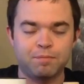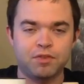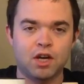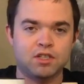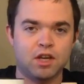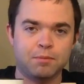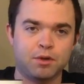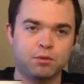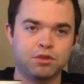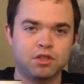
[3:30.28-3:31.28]
not
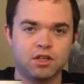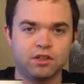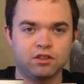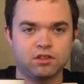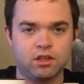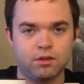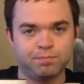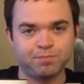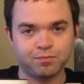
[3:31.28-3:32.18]
tampering with things and